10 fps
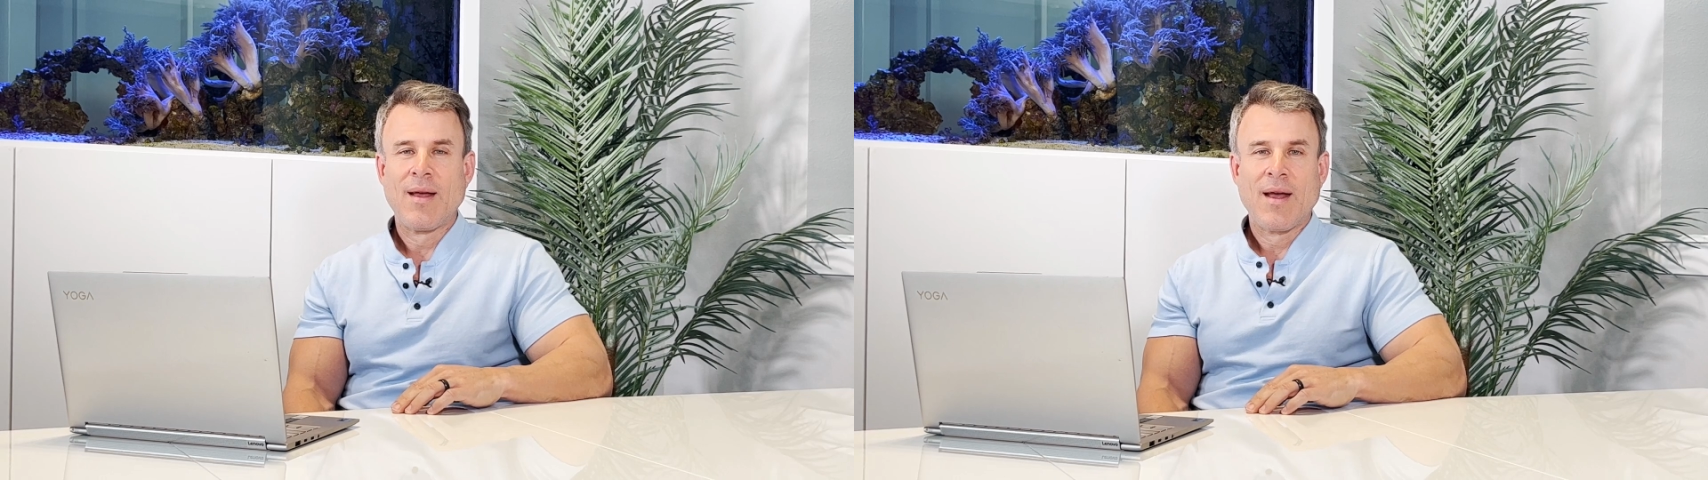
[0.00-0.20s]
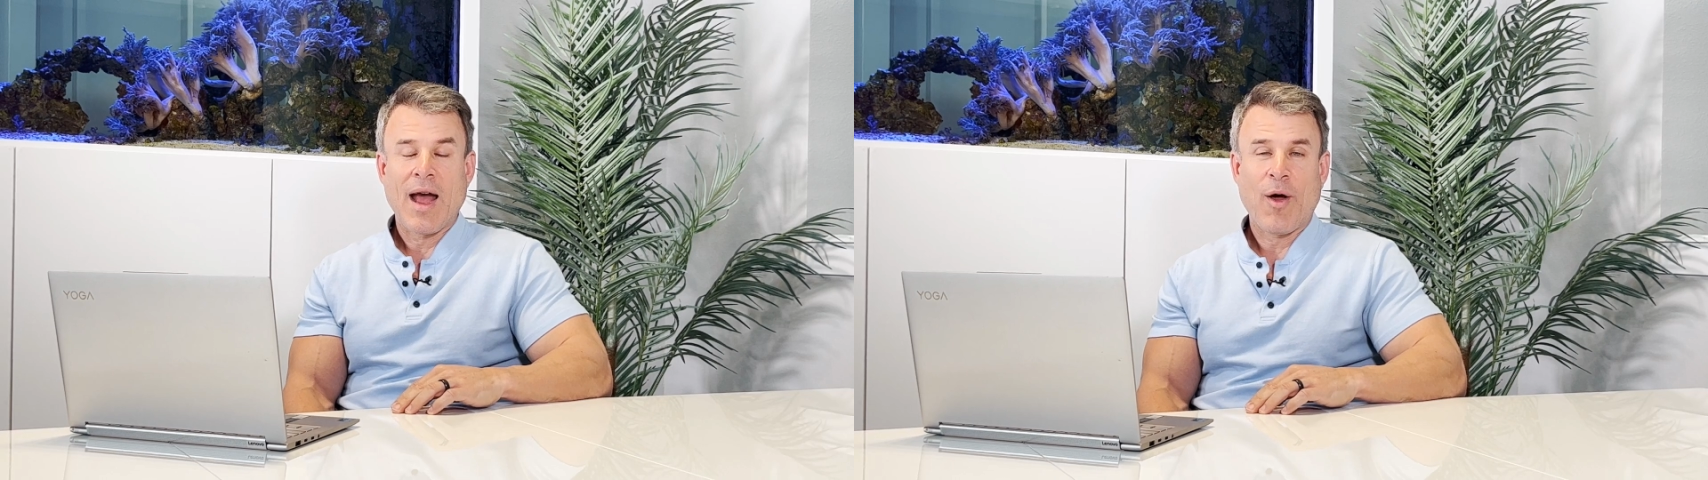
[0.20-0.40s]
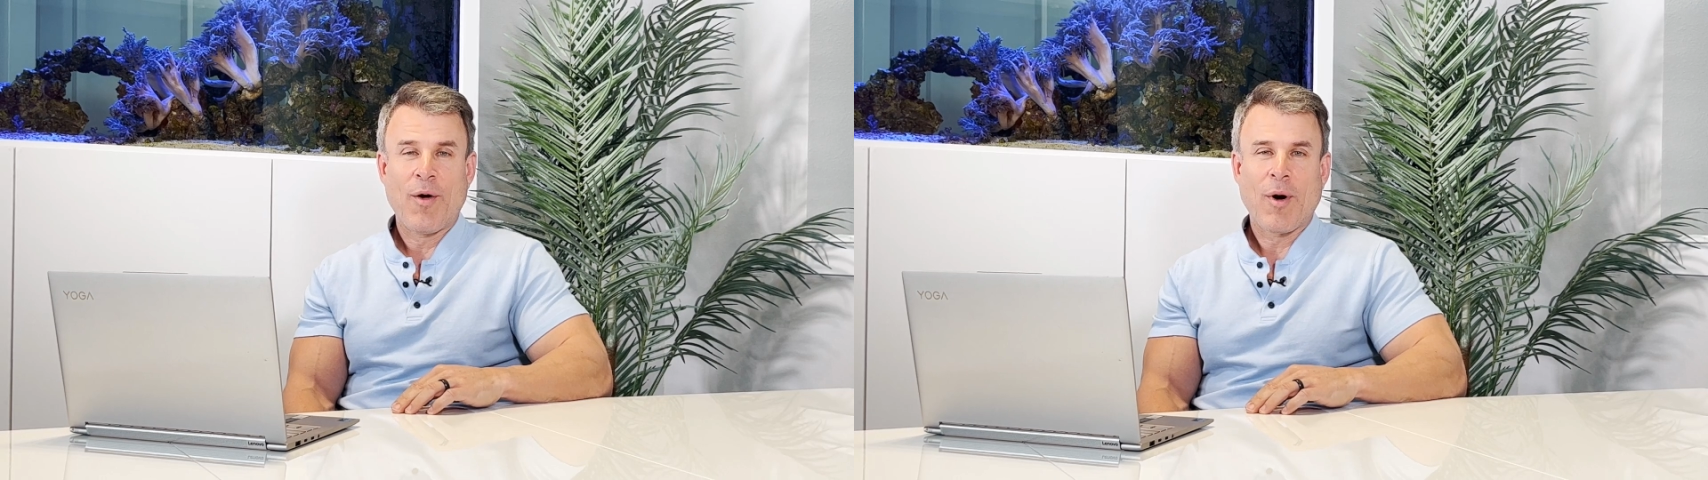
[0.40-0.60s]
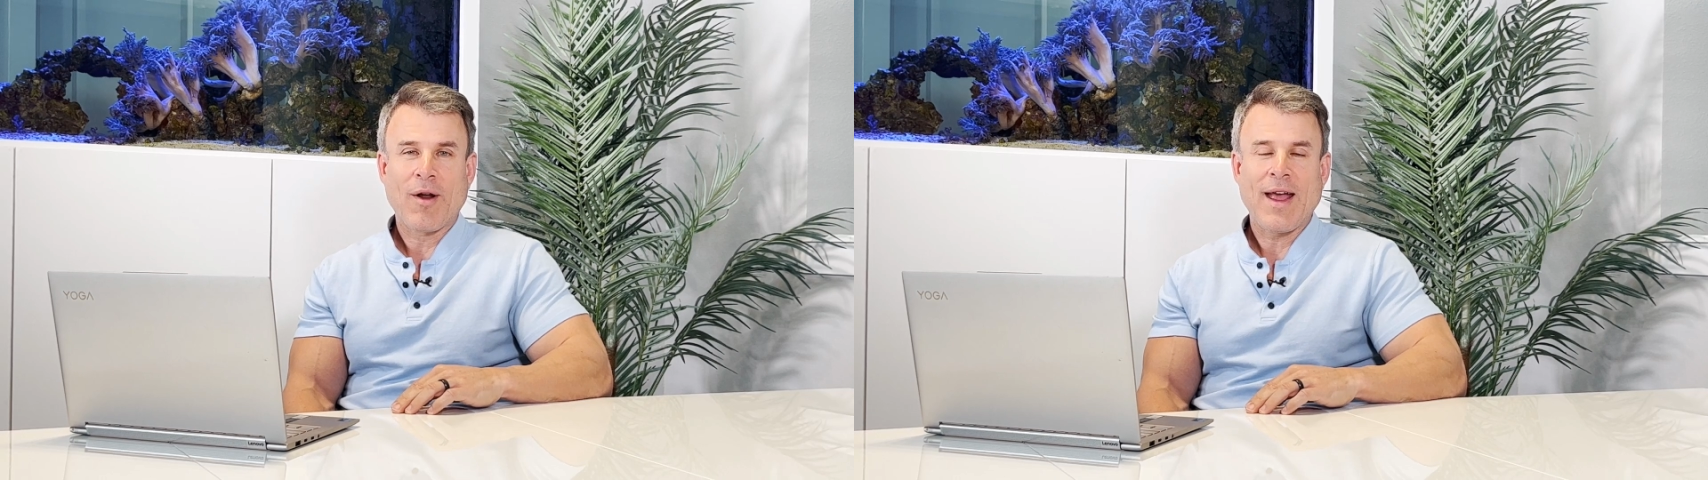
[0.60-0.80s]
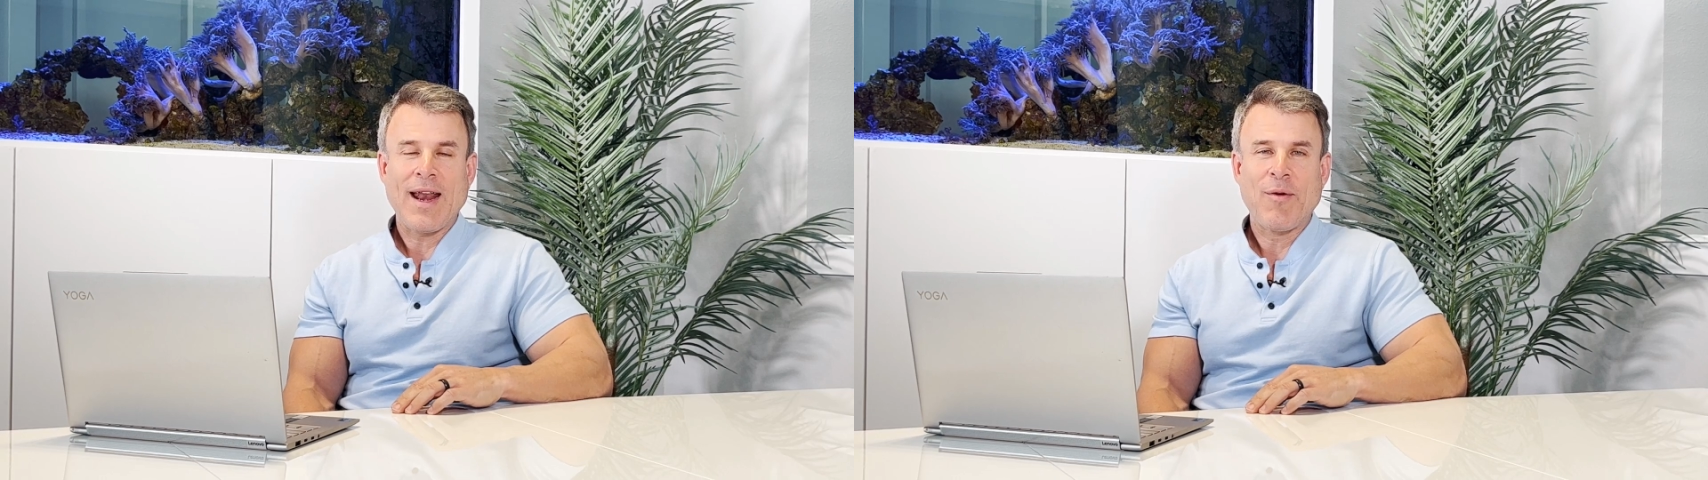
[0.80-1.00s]
Hello, I'm Mark
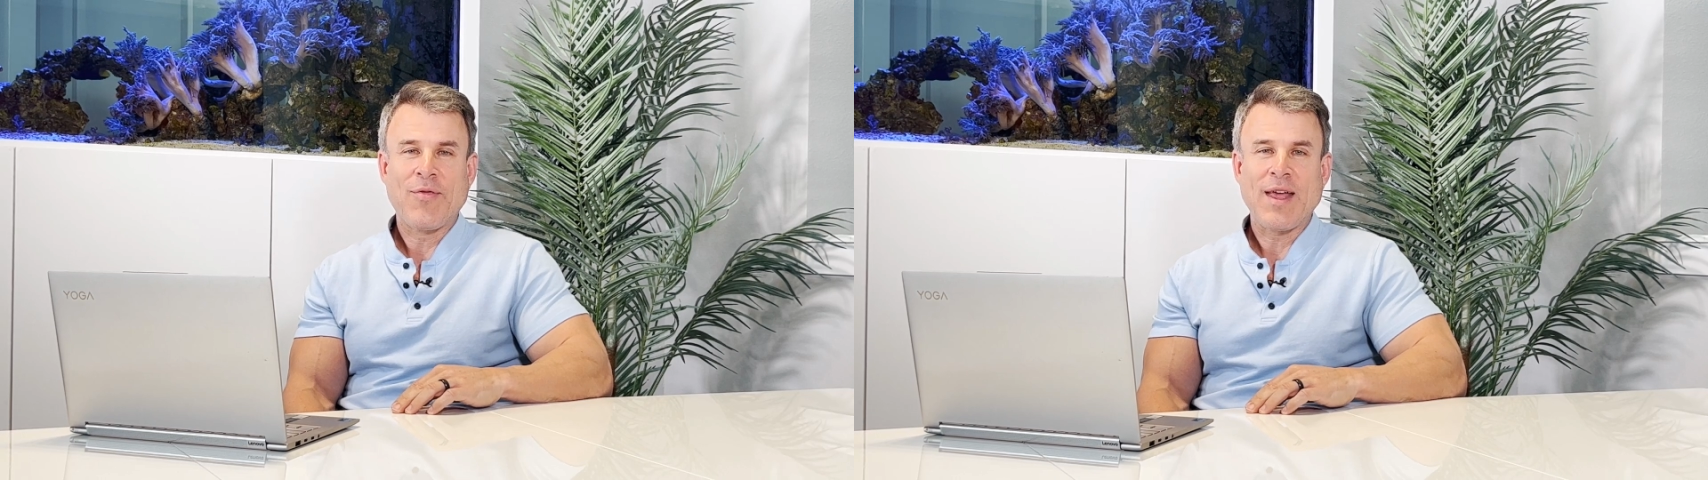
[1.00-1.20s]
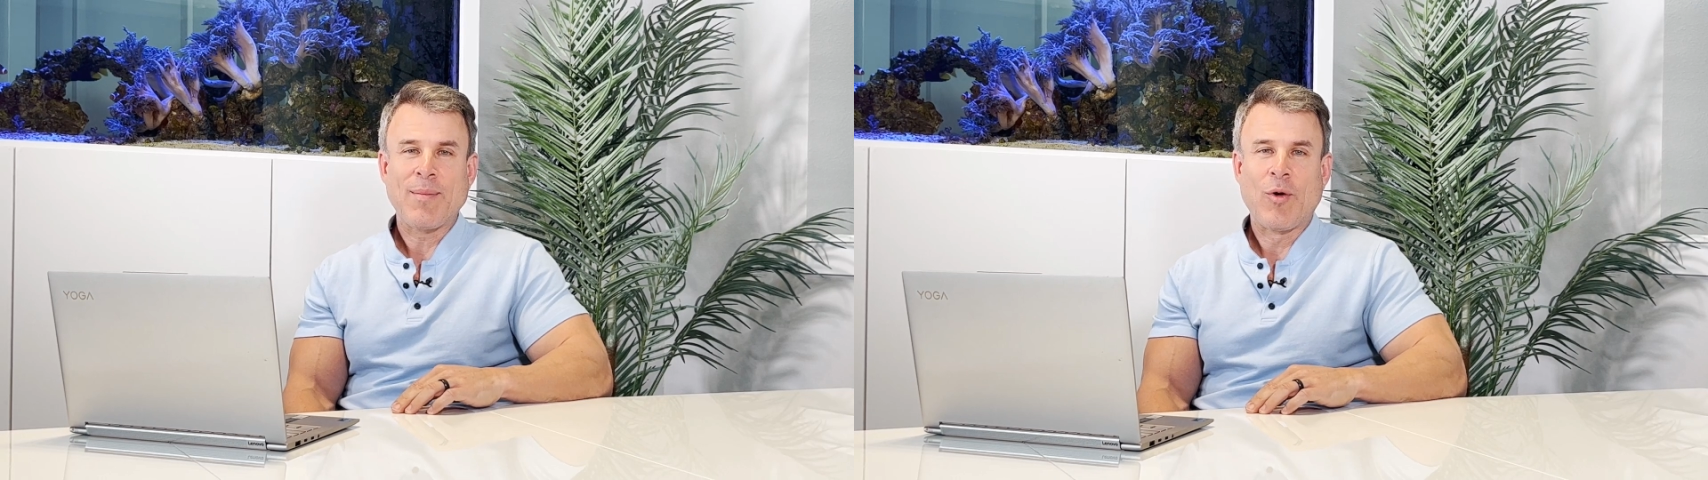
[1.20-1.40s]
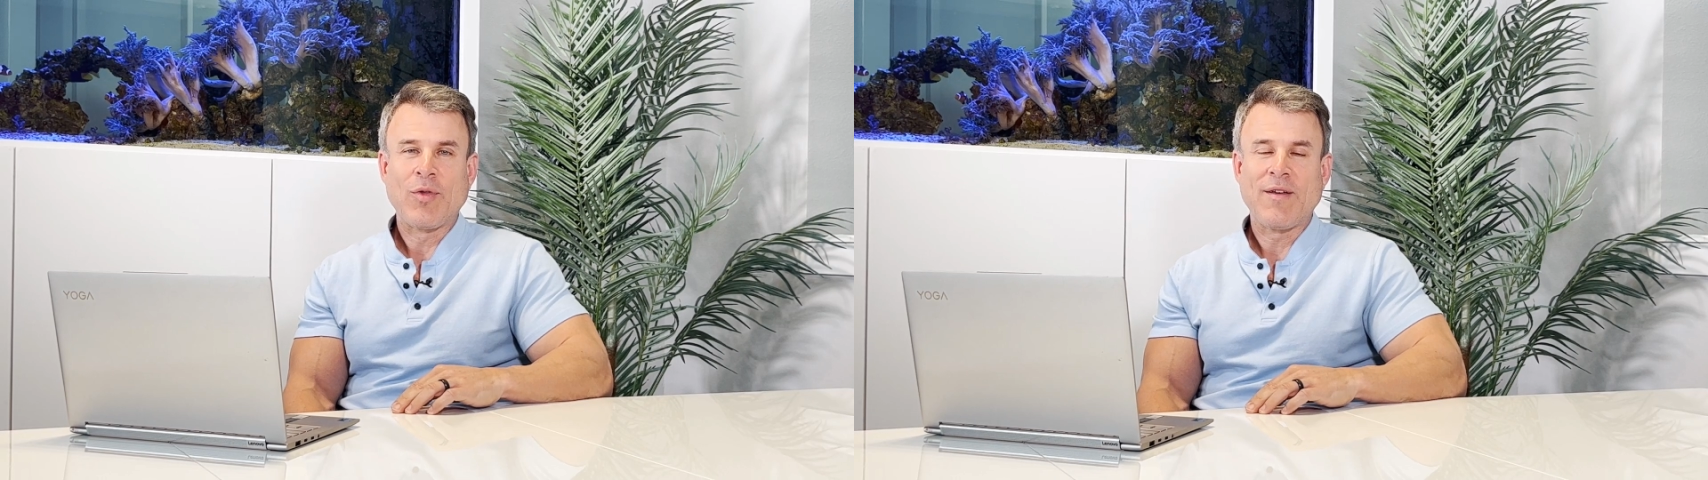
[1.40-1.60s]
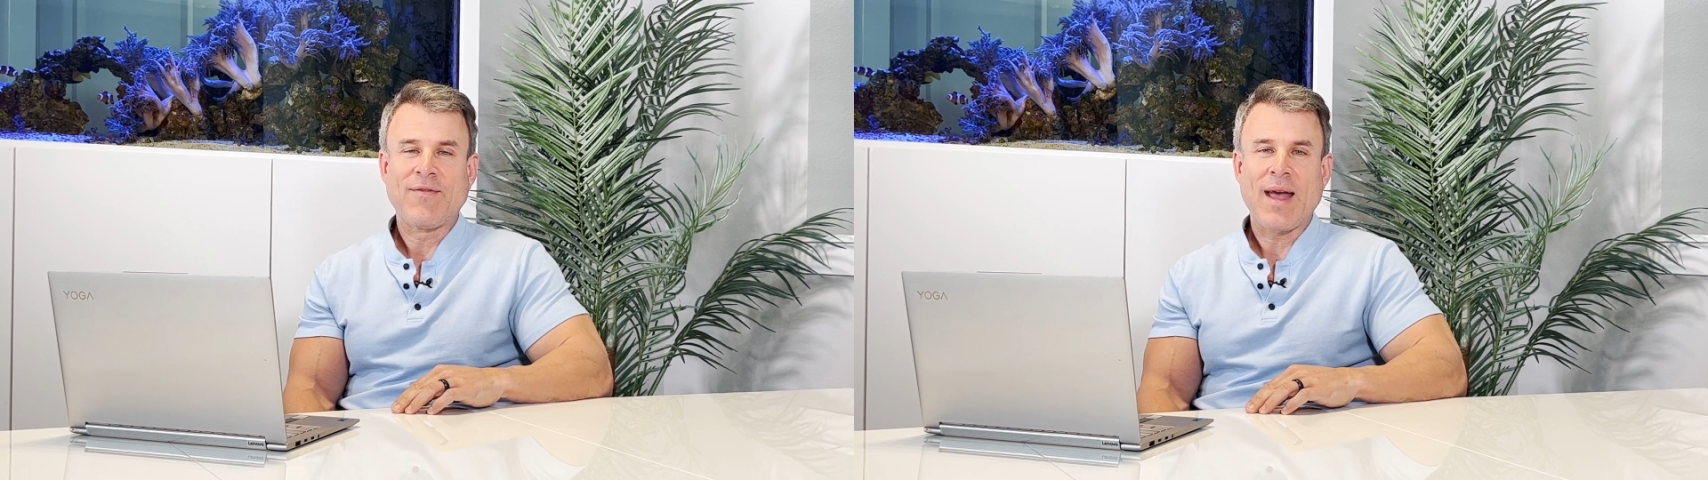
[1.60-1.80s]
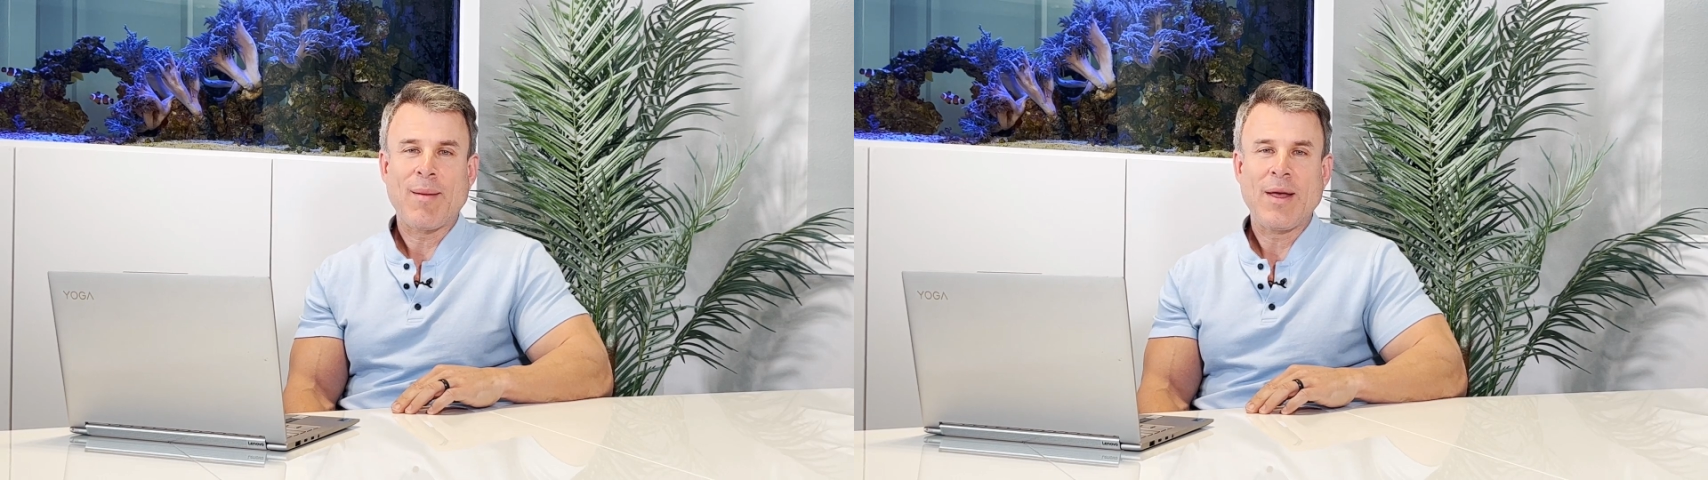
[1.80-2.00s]
Kenny with Think
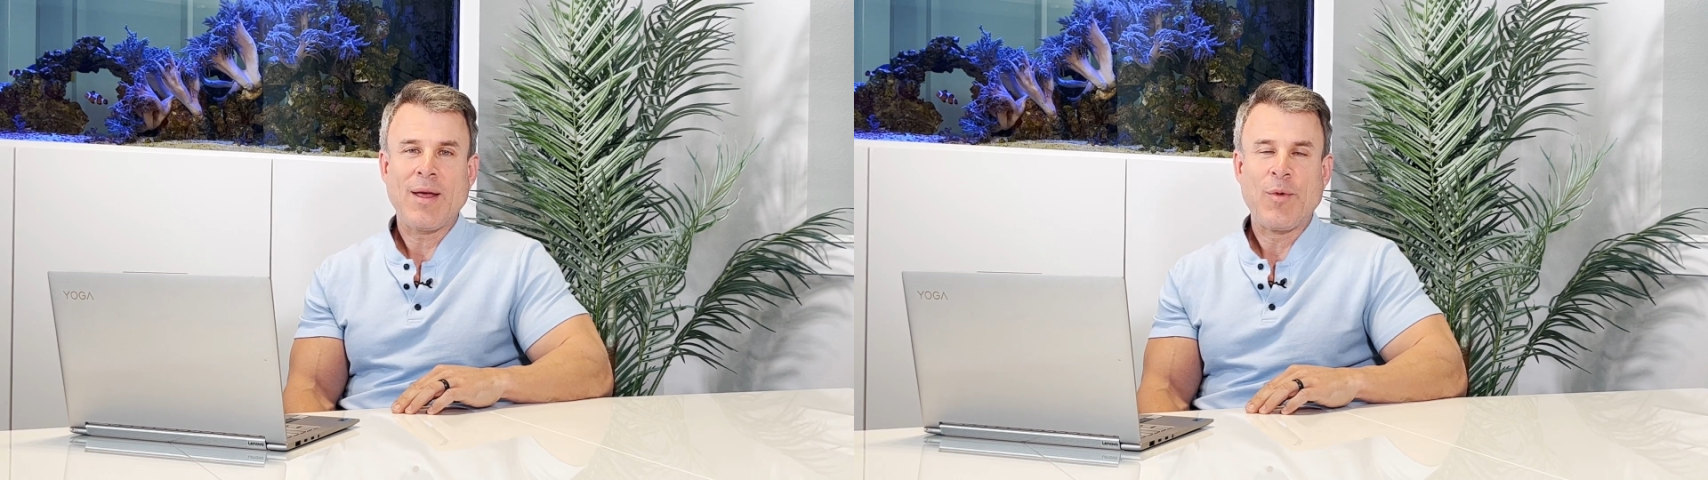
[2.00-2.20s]
Multifamily.